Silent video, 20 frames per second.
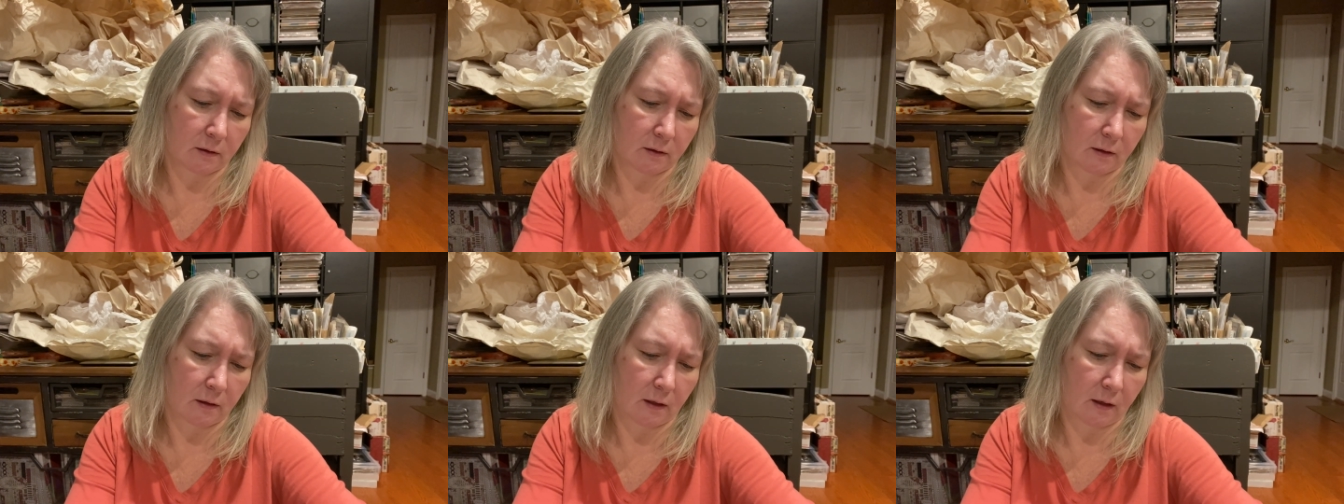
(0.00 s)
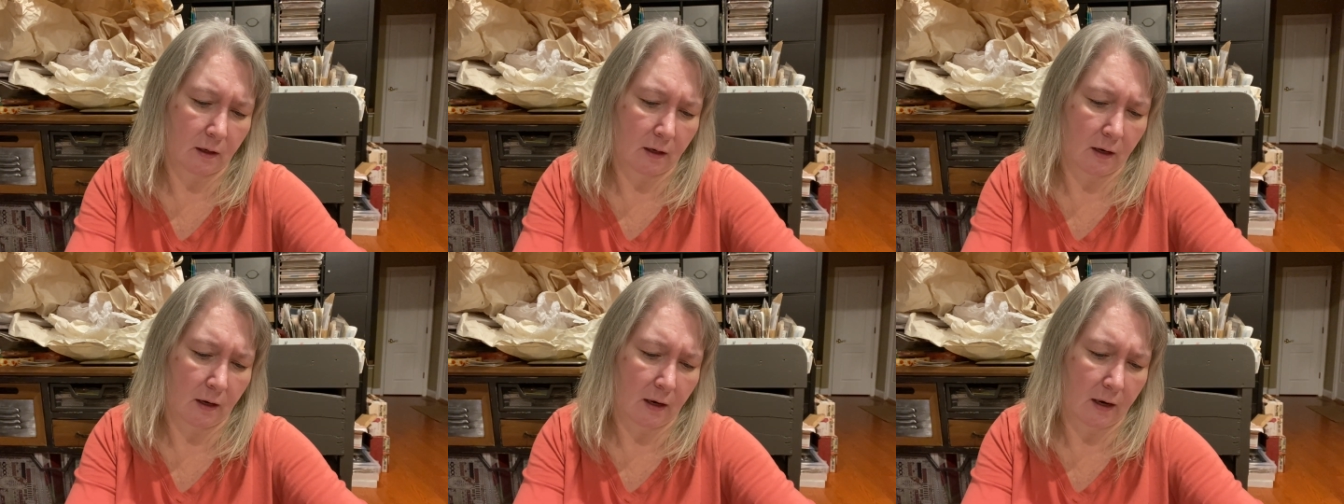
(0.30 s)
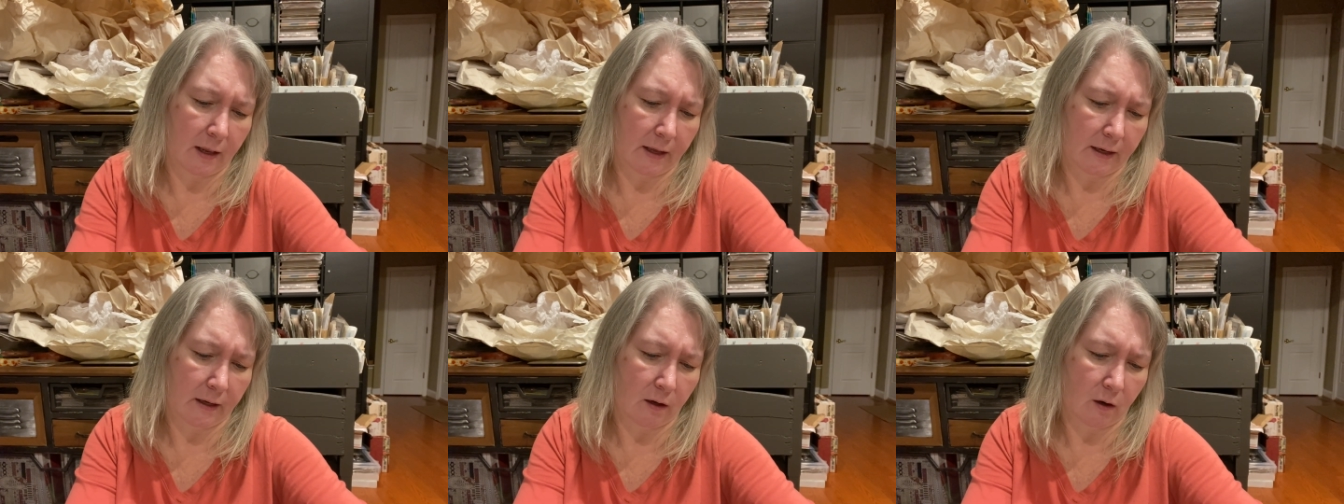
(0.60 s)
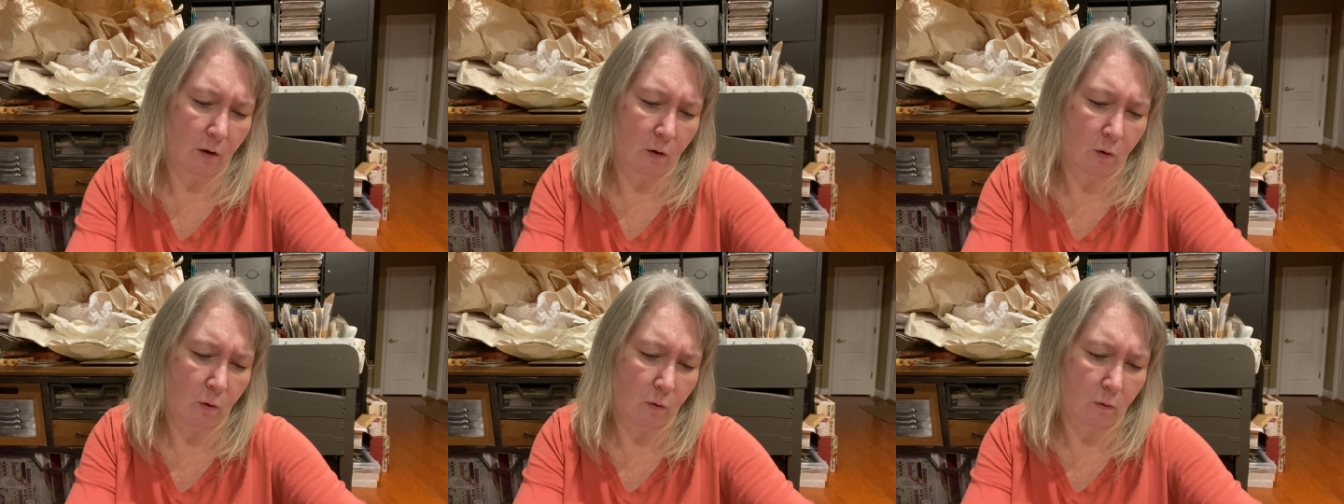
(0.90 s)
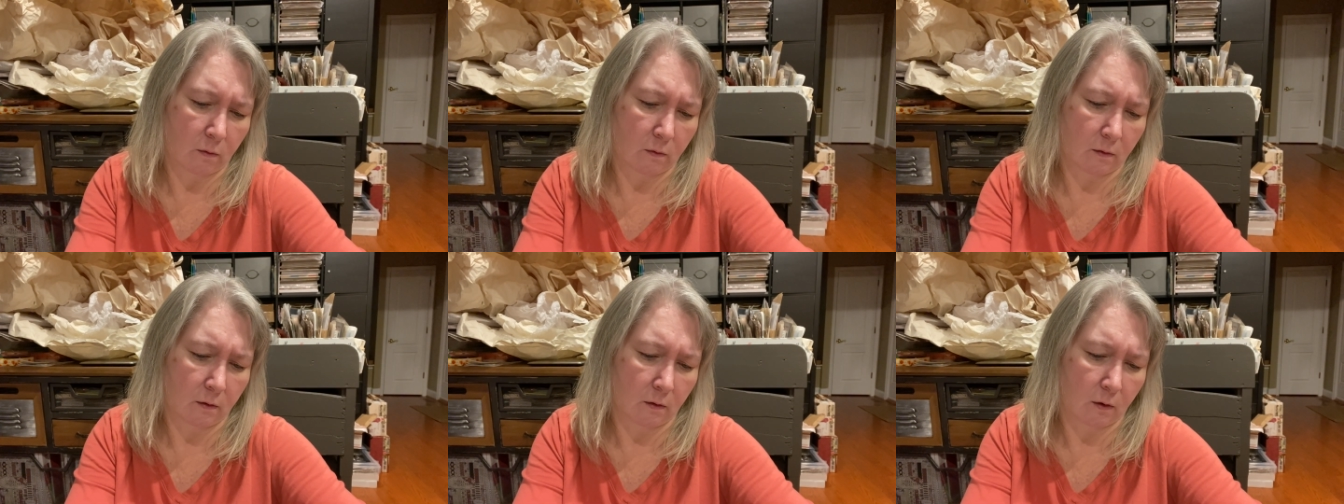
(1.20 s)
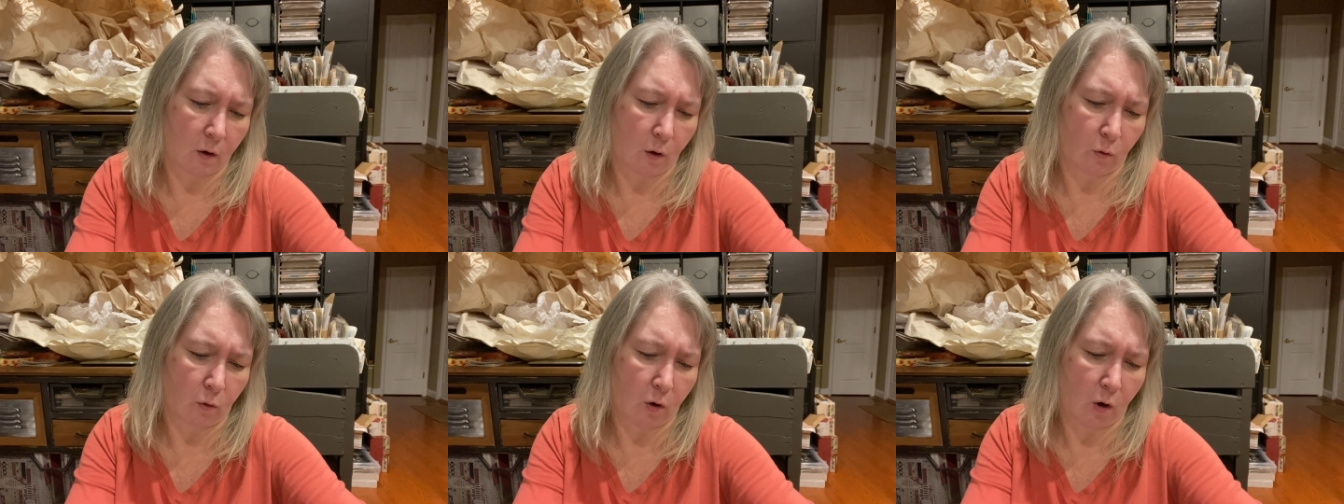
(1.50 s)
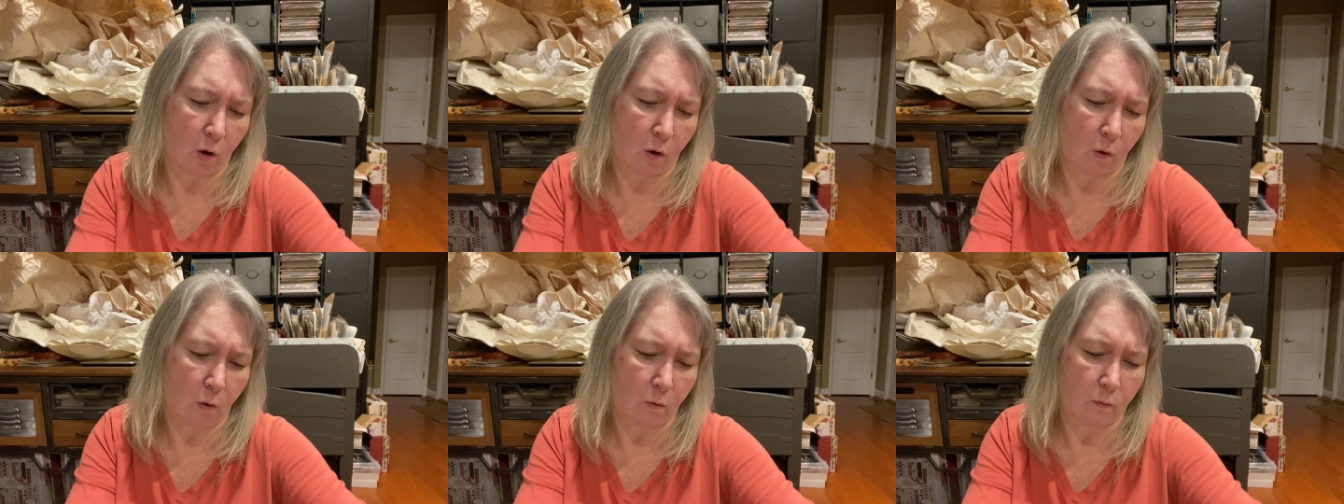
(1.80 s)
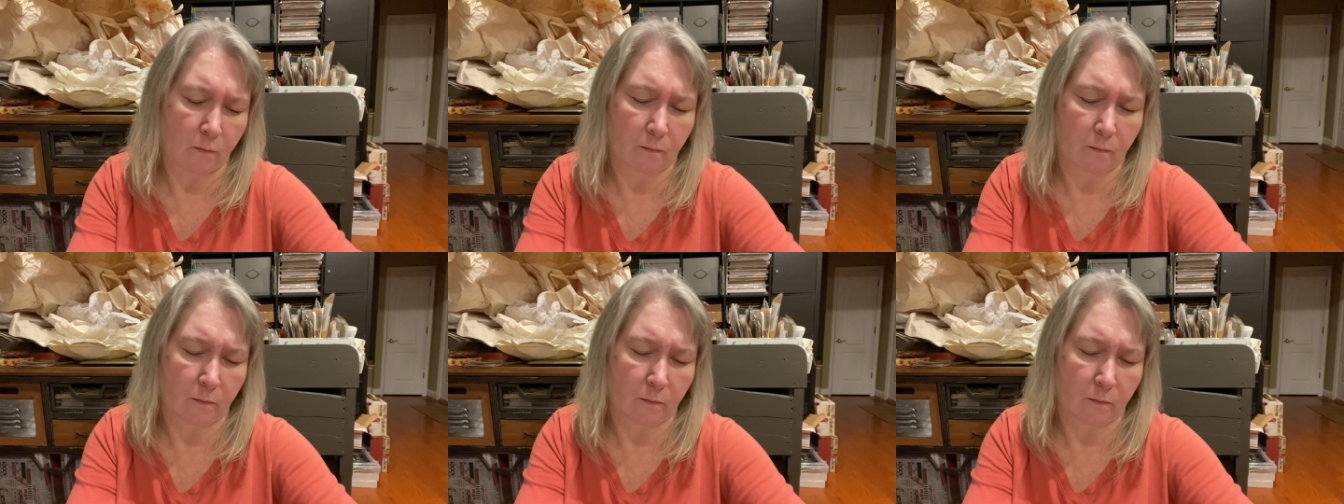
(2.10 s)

Lego, logo.